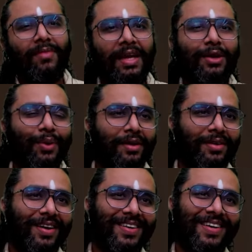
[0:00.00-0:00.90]
Anyway,
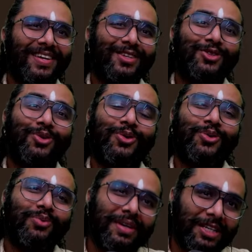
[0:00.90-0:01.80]

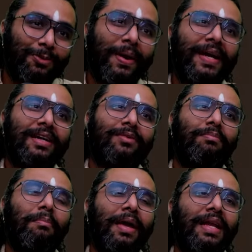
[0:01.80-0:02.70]
so despite
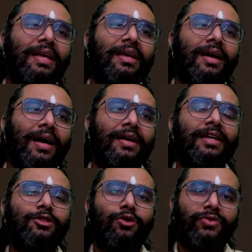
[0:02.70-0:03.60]
many
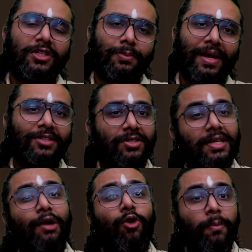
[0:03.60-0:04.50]
hundreds of these branches
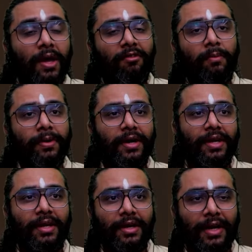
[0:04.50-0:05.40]

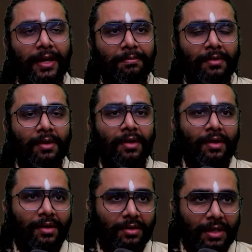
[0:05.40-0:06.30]
evaporating in time,
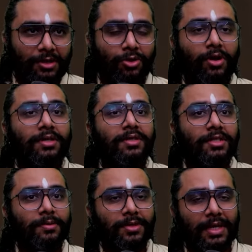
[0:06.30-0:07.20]
these knowledge
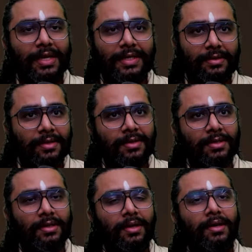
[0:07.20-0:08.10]
systems still
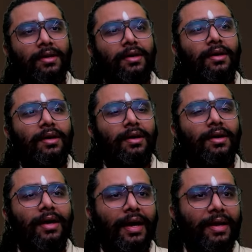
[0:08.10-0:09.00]
exist
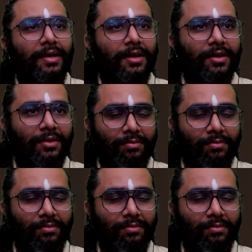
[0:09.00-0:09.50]
and